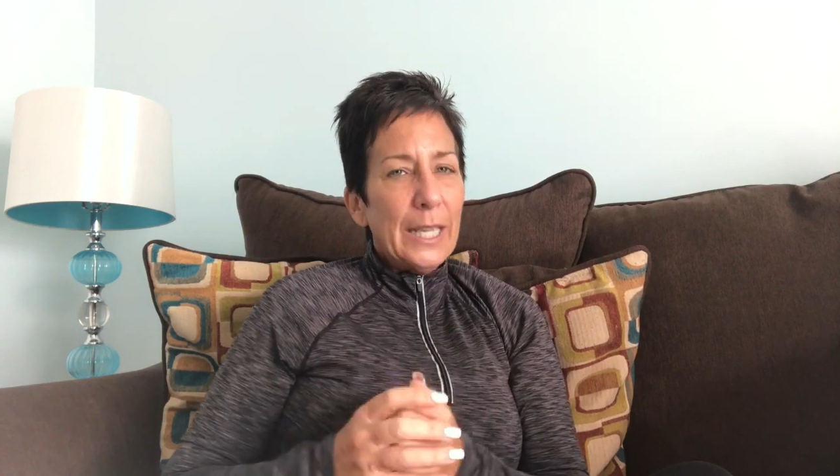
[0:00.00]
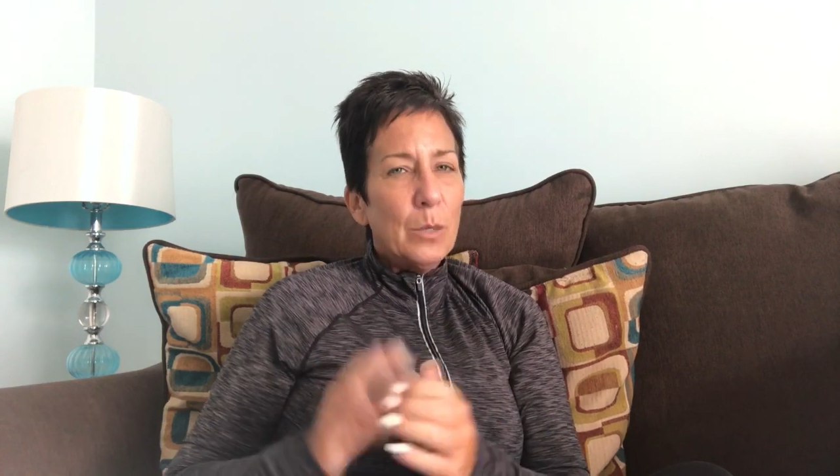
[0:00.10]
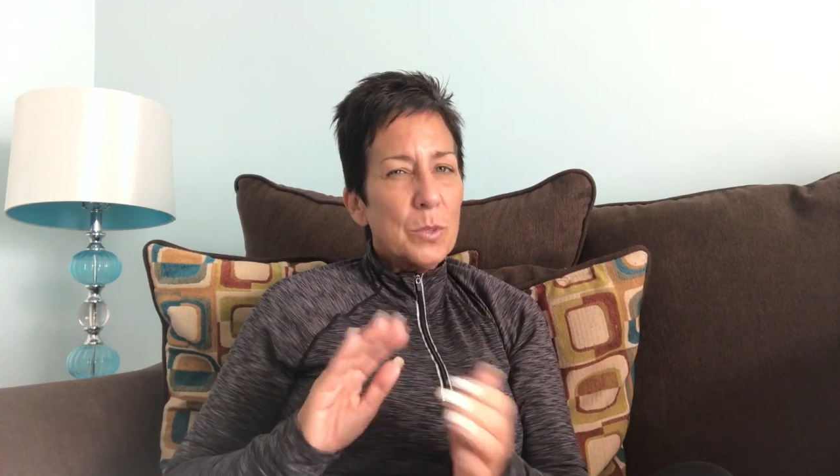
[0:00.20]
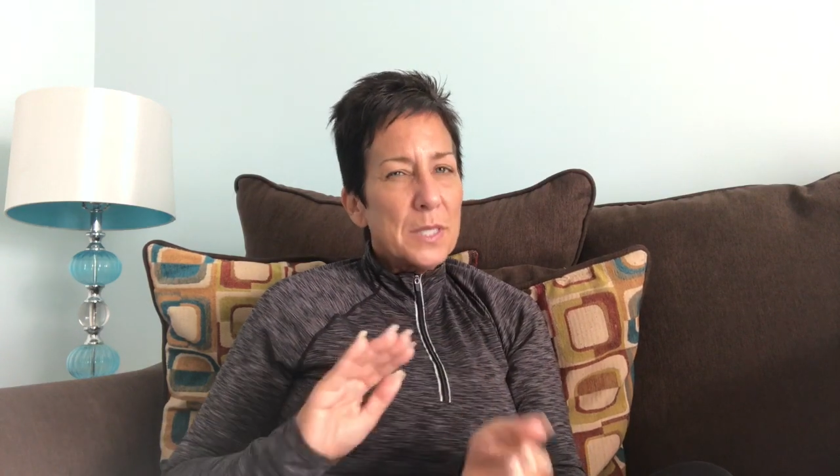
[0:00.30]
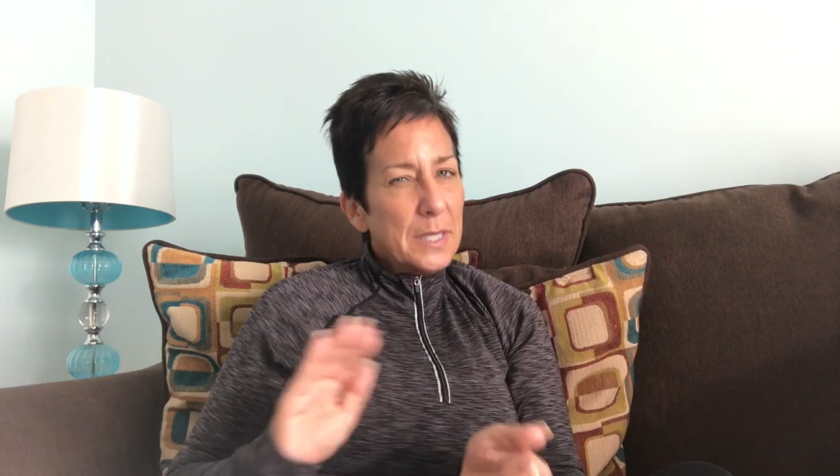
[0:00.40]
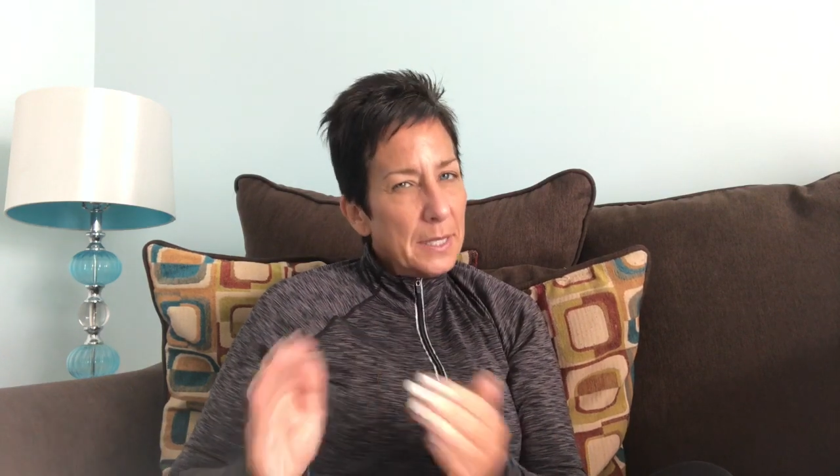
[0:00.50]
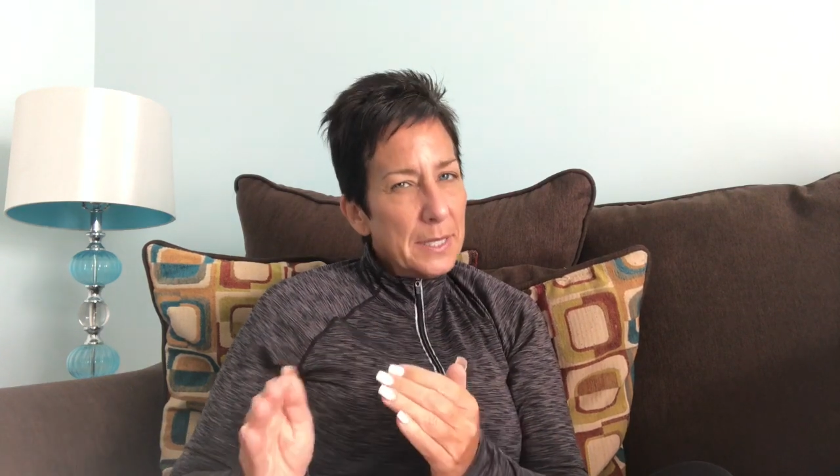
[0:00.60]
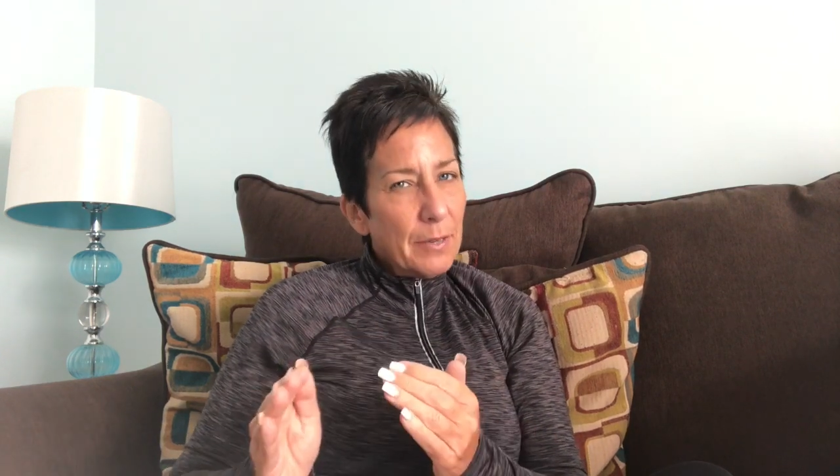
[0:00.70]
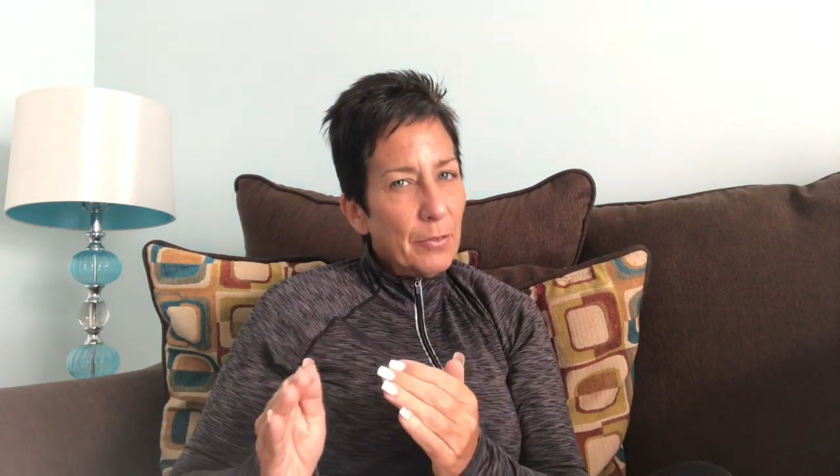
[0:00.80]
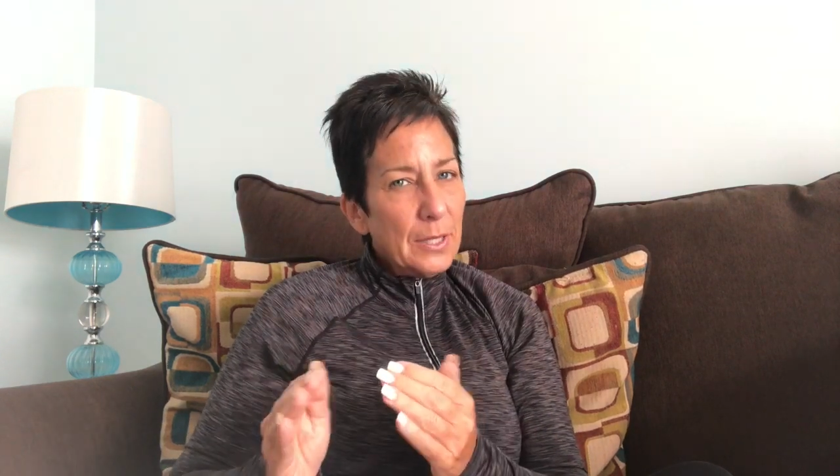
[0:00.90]
It was done
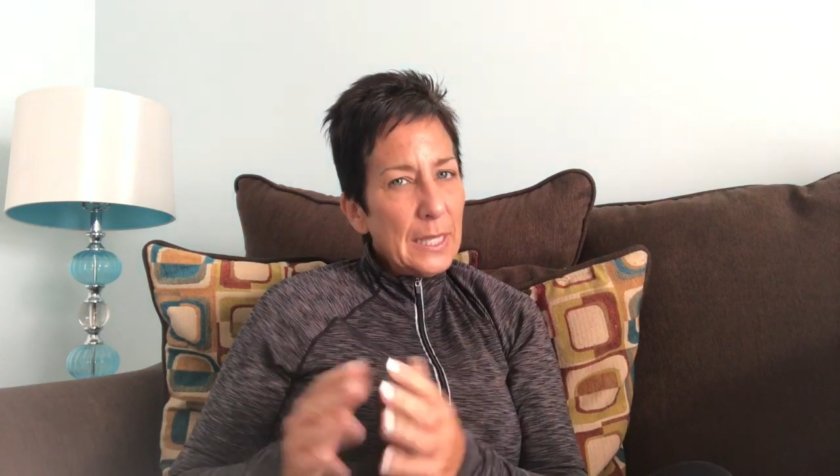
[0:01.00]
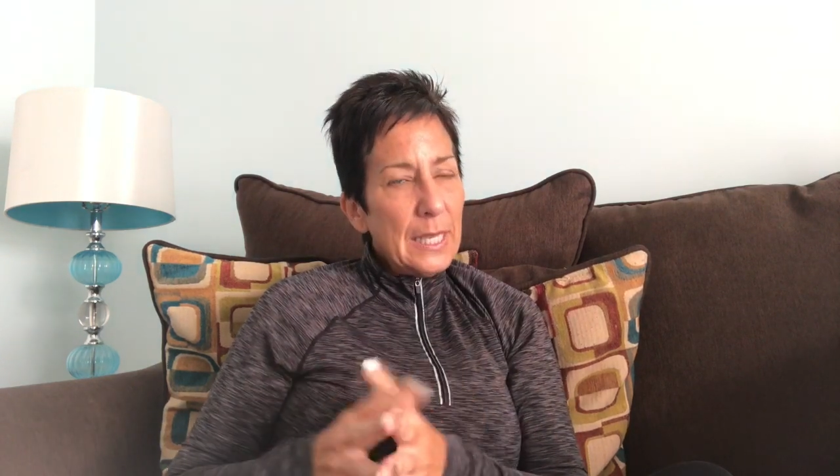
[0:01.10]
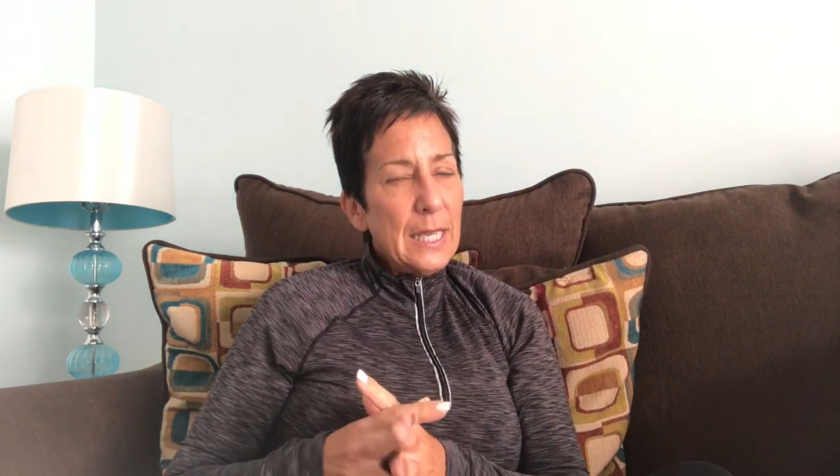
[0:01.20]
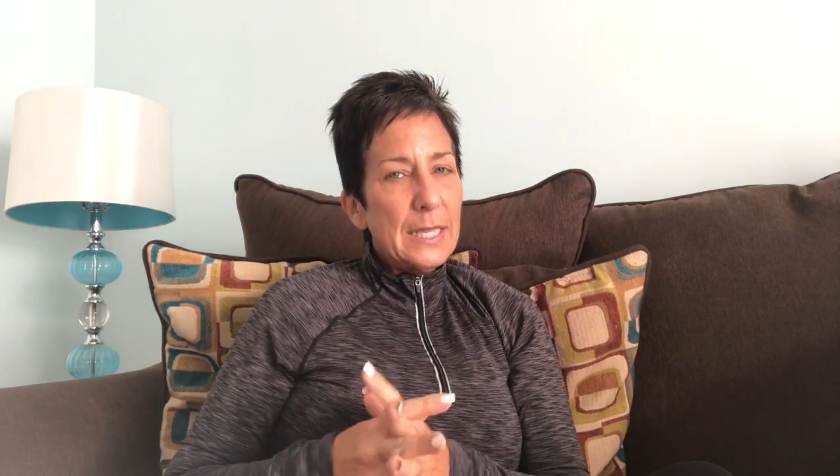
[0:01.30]
differently,